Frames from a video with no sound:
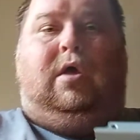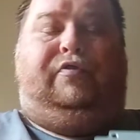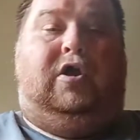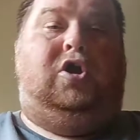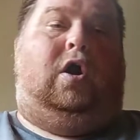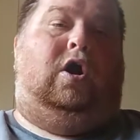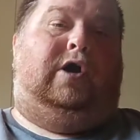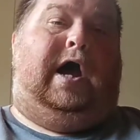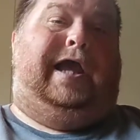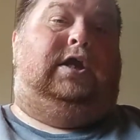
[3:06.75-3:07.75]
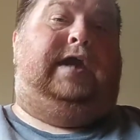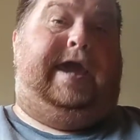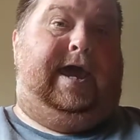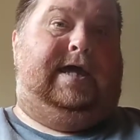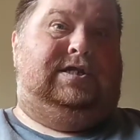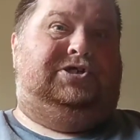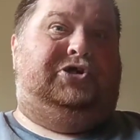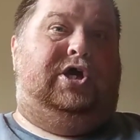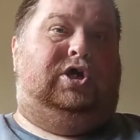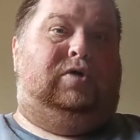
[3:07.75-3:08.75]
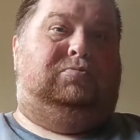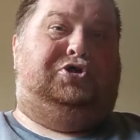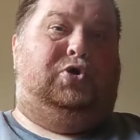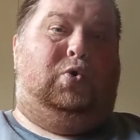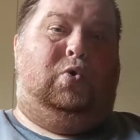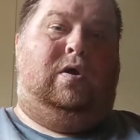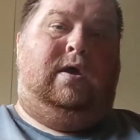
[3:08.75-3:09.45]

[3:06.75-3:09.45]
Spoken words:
The yard I can take them to